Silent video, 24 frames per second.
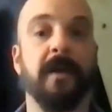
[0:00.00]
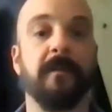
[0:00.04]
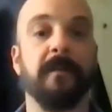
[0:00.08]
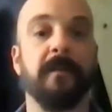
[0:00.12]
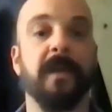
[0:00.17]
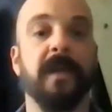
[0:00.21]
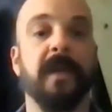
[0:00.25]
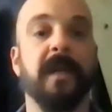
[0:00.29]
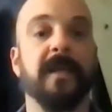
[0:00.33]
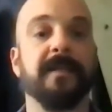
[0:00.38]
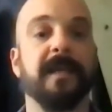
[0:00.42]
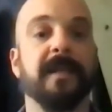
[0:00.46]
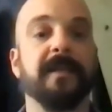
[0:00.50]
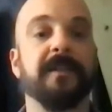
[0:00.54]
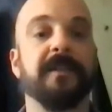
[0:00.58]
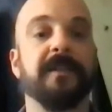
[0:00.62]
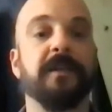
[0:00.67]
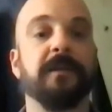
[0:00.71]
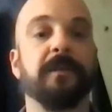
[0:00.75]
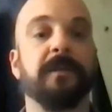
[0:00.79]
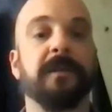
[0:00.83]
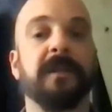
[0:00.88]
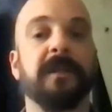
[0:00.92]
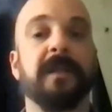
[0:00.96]
Because I
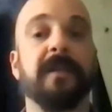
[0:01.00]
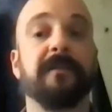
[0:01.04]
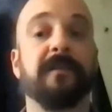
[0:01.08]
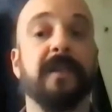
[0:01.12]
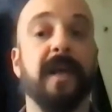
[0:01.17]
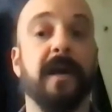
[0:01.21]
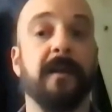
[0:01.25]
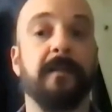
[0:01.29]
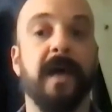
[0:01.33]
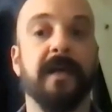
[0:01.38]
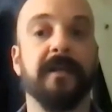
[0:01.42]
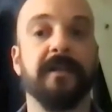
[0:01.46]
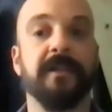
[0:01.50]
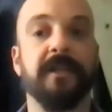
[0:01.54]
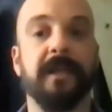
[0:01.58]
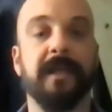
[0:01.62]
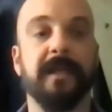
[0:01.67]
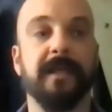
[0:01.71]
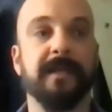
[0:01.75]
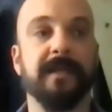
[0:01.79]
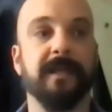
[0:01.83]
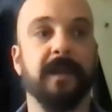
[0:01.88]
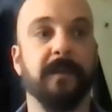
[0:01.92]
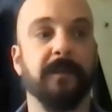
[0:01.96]
do believe that magic
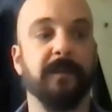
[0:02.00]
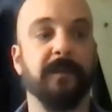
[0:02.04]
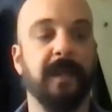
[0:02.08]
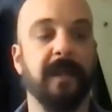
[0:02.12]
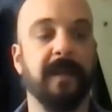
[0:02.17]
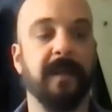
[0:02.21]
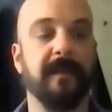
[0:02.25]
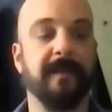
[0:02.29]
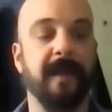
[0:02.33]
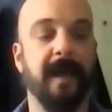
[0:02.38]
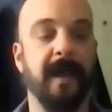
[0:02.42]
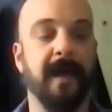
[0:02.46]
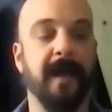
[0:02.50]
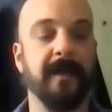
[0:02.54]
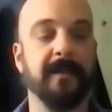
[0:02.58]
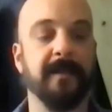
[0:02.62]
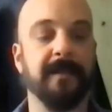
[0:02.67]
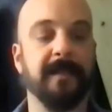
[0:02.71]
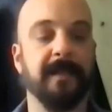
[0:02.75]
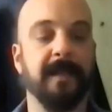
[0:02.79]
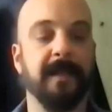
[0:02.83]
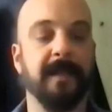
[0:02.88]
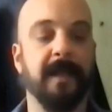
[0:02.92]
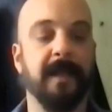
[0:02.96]
is something that